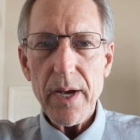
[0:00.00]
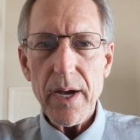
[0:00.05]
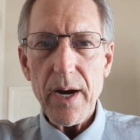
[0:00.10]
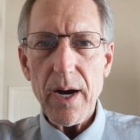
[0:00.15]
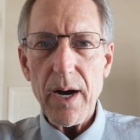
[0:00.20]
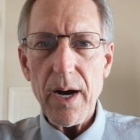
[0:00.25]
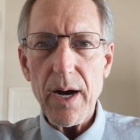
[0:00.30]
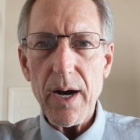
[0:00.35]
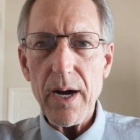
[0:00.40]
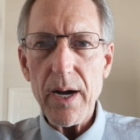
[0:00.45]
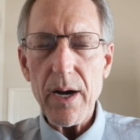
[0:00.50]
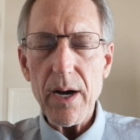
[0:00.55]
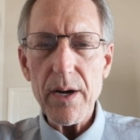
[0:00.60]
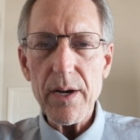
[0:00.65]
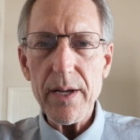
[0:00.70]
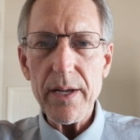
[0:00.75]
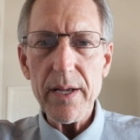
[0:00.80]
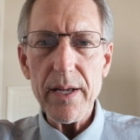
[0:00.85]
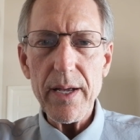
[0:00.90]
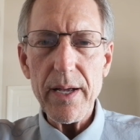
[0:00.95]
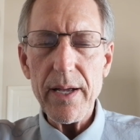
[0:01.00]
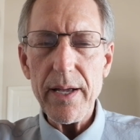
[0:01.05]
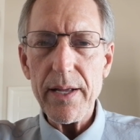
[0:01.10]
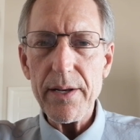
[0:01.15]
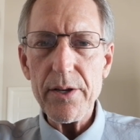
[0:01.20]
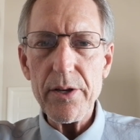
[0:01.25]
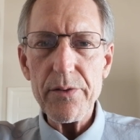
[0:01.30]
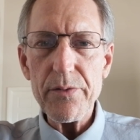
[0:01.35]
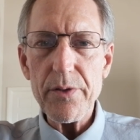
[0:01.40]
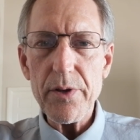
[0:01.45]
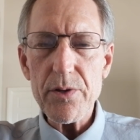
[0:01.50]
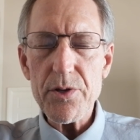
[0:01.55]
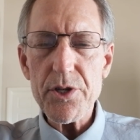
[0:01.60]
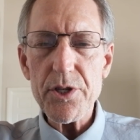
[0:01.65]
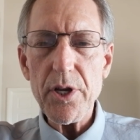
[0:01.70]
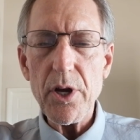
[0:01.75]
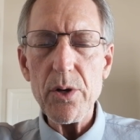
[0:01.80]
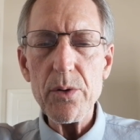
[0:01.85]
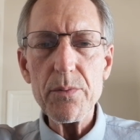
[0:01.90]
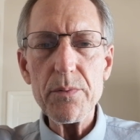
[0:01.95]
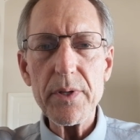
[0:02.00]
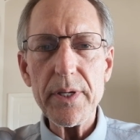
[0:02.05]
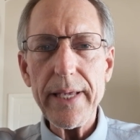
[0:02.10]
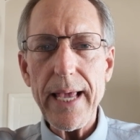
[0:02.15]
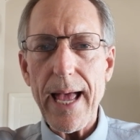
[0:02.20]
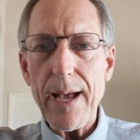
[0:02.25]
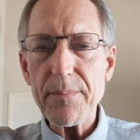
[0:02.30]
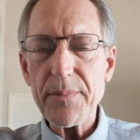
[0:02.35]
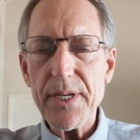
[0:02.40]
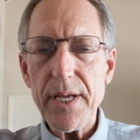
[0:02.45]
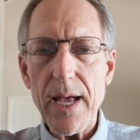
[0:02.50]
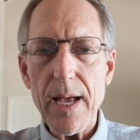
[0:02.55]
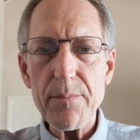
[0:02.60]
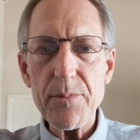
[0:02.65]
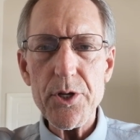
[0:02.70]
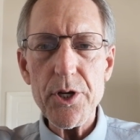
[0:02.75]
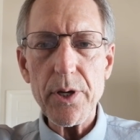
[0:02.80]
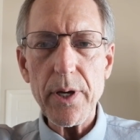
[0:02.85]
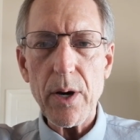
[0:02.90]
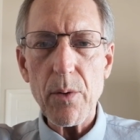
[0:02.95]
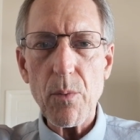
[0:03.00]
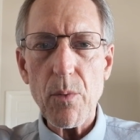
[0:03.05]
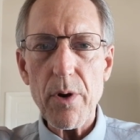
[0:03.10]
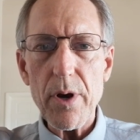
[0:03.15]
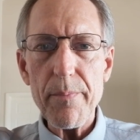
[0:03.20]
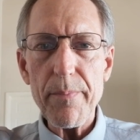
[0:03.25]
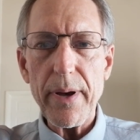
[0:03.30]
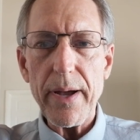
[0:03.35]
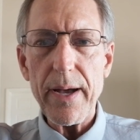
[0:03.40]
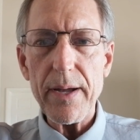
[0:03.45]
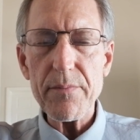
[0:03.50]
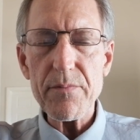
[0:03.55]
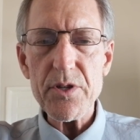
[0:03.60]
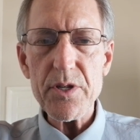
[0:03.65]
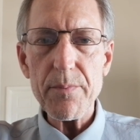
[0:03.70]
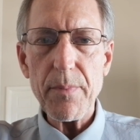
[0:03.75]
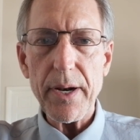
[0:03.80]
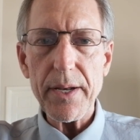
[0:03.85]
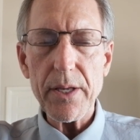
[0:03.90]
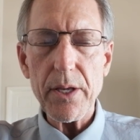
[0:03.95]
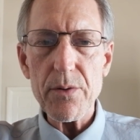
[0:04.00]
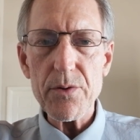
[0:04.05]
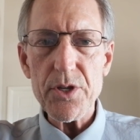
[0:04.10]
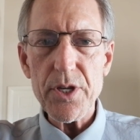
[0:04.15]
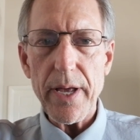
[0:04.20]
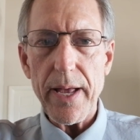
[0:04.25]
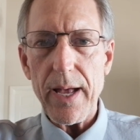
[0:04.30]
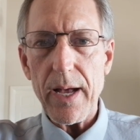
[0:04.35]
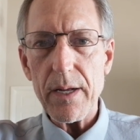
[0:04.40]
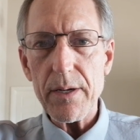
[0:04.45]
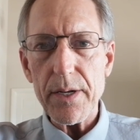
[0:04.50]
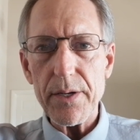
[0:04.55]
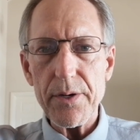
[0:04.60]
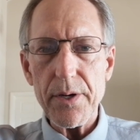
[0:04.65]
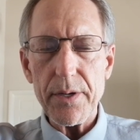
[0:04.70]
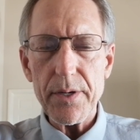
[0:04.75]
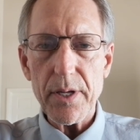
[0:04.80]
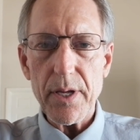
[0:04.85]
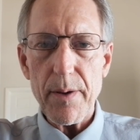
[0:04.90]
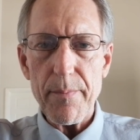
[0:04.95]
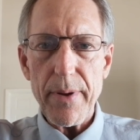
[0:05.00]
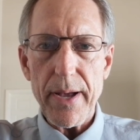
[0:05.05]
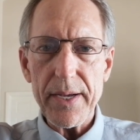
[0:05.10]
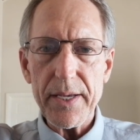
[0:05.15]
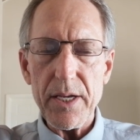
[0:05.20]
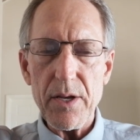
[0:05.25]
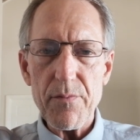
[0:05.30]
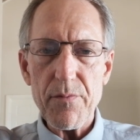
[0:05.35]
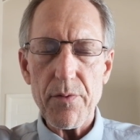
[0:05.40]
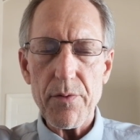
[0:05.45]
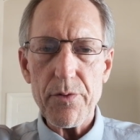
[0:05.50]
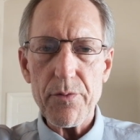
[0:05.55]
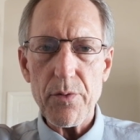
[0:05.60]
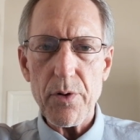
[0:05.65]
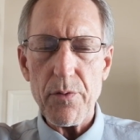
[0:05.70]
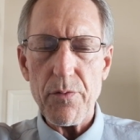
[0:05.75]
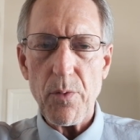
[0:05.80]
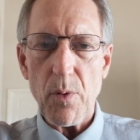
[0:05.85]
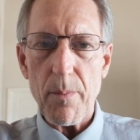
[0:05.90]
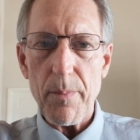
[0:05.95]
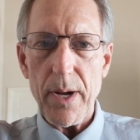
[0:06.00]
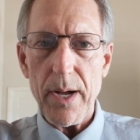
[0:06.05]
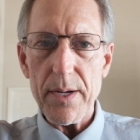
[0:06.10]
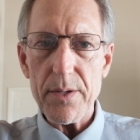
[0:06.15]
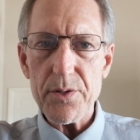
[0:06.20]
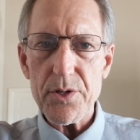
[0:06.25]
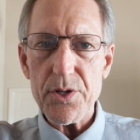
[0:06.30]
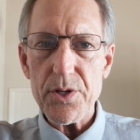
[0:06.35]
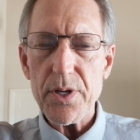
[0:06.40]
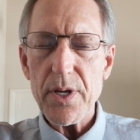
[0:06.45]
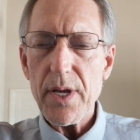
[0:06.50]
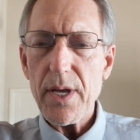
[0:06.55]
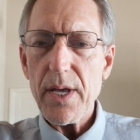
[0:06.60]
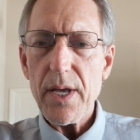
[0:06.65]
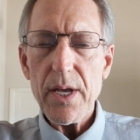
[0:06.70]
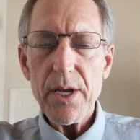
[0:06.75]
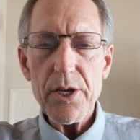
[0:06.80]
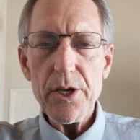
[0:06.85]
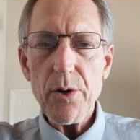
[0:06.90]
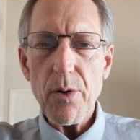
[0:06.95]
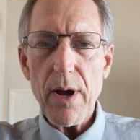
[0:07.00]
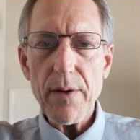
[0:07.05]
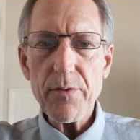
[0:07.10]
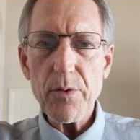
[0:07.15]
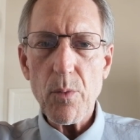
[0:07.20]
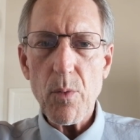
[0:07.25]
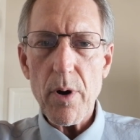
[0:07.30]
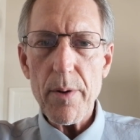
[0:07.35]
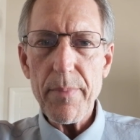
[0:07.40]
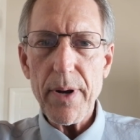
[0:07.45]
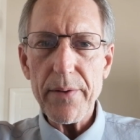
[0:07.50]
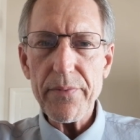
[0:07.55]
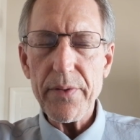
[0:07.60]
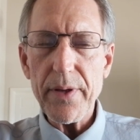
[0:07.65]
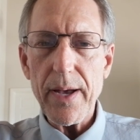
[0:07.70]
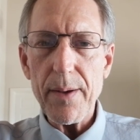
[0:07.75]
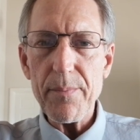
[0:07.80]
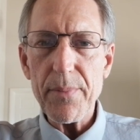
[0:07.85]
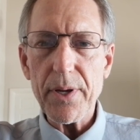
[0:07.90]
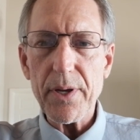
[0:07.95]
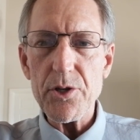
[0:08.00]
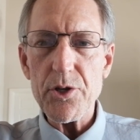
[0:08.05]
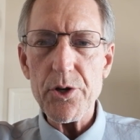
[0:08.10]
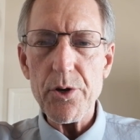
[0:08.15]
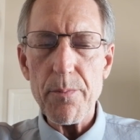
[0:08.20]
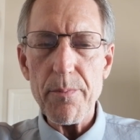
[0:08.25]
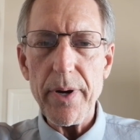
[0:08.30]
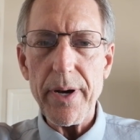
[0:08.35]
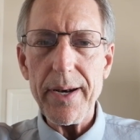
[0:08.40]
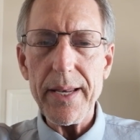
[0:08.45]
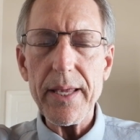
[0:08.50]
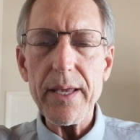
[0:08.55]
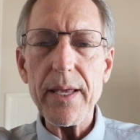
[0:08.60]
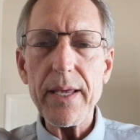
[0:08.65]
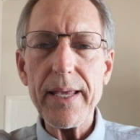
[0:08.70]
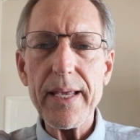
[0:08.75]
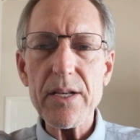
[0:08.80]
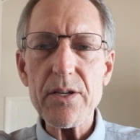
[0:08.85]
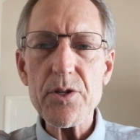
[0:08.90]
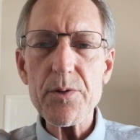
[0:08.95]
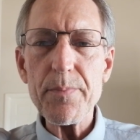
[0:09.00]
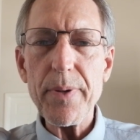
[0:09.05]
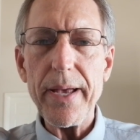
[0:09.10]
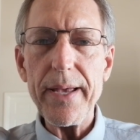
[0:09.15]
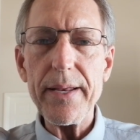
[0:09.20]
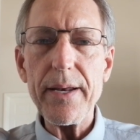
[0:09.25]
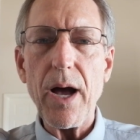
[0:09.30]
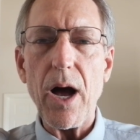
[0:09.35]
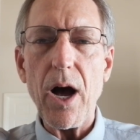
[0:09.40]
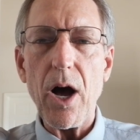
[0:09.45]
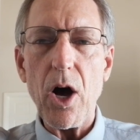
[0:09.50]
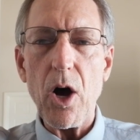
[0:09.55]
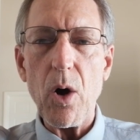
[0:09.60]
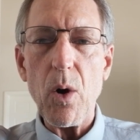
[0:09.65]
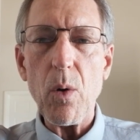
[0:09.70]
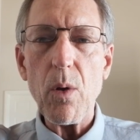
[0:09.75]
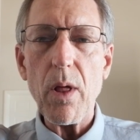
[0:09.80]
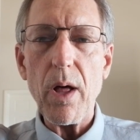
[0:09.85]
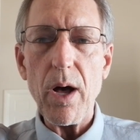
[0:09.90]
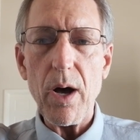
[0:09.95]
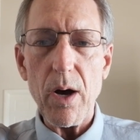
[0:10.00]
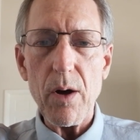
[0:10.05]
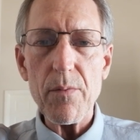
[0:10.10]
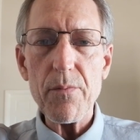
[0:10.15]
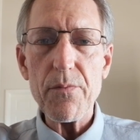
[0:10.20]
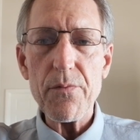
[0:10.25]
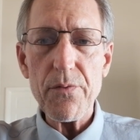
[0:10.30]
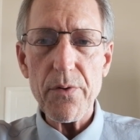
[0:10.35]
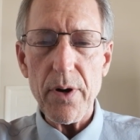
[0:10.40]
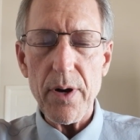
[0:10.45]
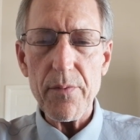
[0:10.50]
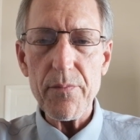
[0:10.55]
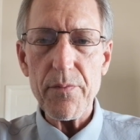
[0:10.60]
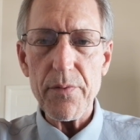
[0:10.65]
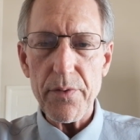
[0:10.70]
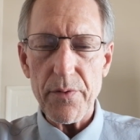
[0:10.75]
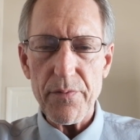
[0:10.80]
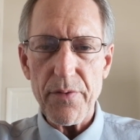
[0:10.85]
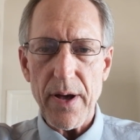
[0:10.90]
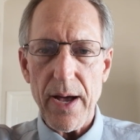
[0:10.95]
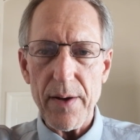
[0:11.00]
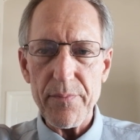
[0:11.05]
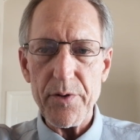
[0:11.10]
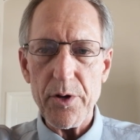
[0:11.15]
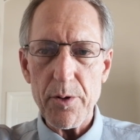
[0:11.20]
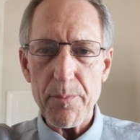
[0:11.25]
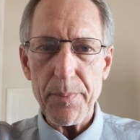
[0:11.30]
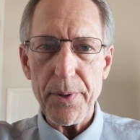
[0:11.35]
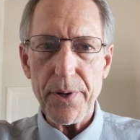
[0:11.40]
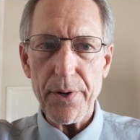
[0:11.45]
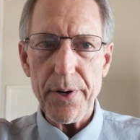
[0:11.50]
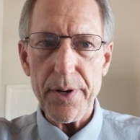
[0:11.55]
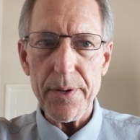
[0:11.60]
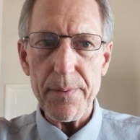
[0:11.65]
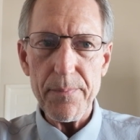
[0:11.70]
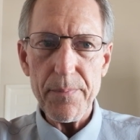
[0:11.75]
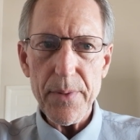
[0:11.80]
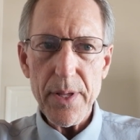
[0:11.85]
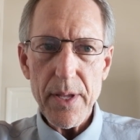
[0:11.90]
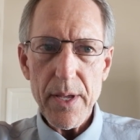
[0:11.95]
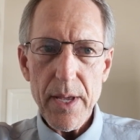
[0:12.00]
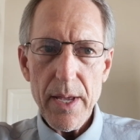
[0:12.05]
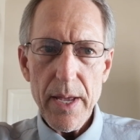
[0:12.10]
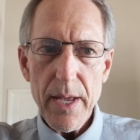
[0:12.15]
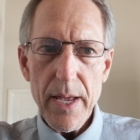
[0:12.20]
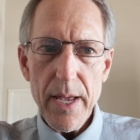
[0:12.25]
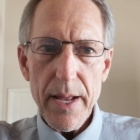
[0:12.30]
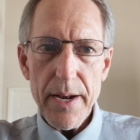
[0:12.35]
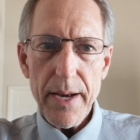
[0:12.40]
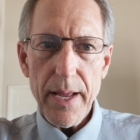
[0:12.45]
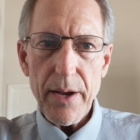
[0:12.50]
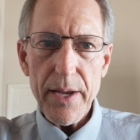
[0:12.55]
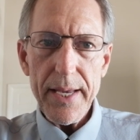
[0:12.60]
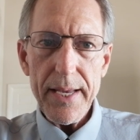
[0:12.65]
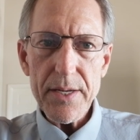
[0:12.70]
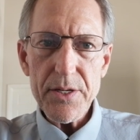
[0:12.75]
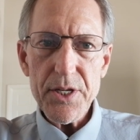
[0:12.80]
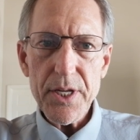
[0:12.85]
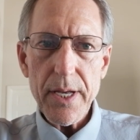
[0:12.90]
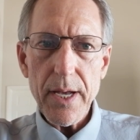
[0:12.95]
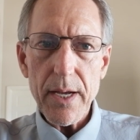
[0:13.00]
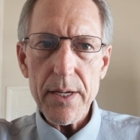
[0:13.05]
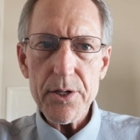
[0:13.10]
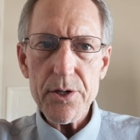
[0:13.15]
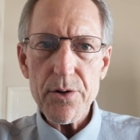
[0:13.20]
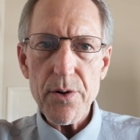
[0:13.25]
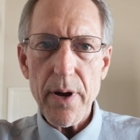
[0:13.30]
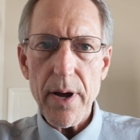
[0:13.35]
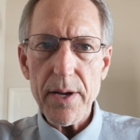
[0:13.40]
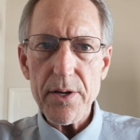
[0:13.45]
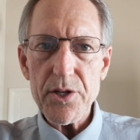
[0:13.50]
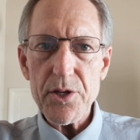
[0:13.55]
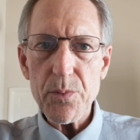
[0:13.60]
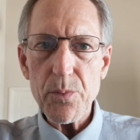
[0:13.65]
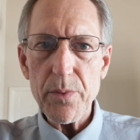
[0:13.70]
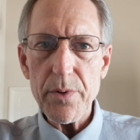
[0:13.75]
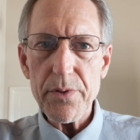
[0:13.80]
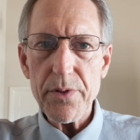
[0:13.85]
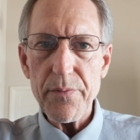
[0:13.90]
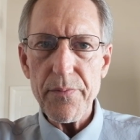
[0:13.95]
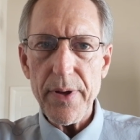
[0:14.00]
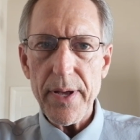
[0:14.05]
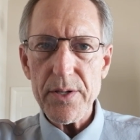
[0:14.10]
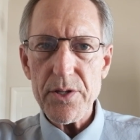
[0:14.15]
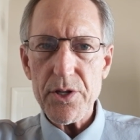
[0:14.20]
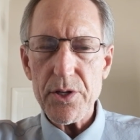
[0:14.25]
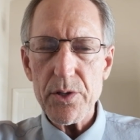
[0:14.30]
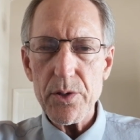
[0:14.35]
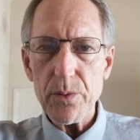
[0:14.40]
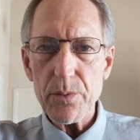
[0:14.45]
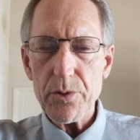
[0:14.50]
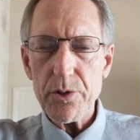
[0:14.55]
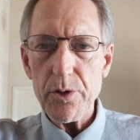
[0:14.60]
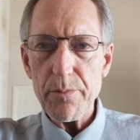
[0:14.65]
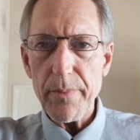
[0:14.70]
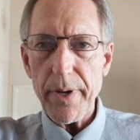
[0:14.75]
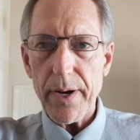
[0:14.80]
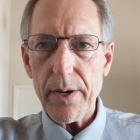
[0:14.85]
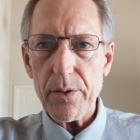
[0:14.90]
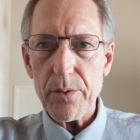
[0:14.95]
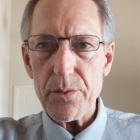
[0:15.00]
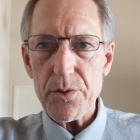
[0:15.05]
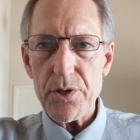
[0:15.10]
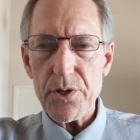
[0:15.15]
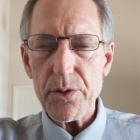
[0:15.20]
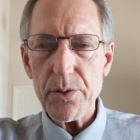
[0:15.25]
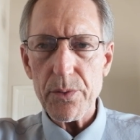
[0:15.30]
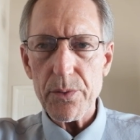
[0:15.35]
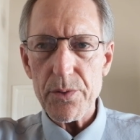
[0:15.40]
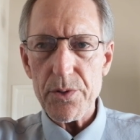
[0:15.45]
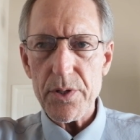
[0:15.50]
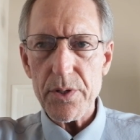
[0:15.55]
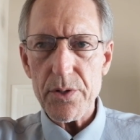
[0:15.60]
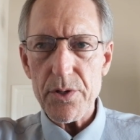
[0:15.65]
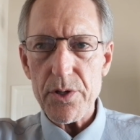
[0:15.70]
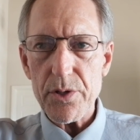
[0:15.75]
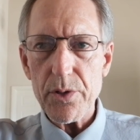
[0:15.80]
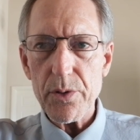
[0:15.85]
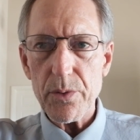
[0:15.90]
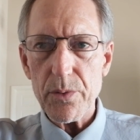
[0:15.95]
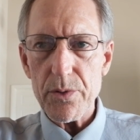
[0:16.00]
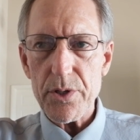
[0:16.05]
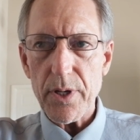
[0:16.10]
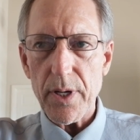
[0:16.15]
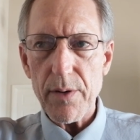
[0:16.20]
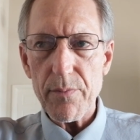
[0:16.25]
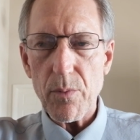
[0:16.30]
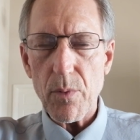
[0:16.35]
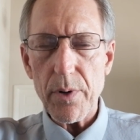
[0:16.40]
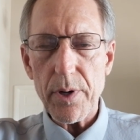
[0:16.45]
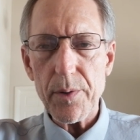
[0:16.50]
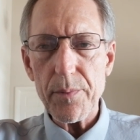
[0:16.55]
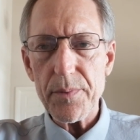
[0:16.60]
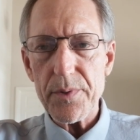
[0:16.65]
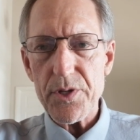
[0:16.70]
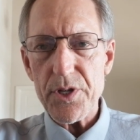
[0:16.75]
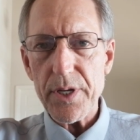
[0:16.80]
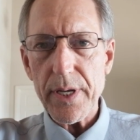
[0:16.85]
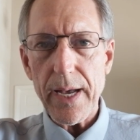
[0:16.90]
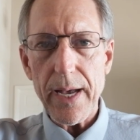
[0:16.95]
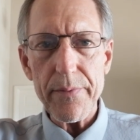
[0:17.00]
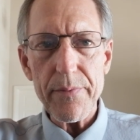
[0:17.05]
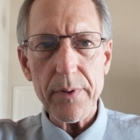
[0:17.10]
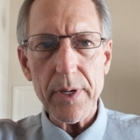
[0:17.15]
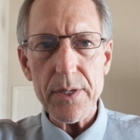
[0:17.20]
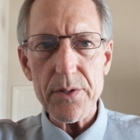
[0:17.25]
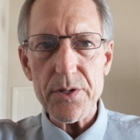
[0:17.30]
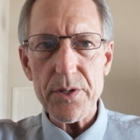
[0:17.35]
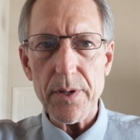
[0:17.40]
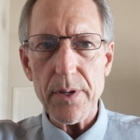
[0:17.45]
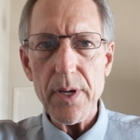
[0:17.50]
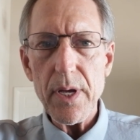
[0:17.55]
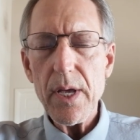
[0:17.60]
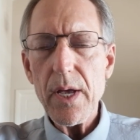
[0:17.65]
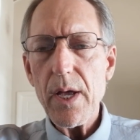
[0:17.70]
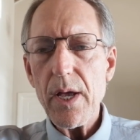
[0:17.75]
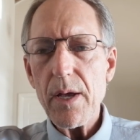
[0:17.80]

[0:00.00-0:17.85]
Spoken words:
And there's no gap times you got to worry about. Somebody goes out and doesn't come back in for 3 or 4 months. You don't have to worry about that because your money gets paid all up front for the 5-year period. Now, he has contracts with the vet school to medical schools, and the schools love working with this guy because the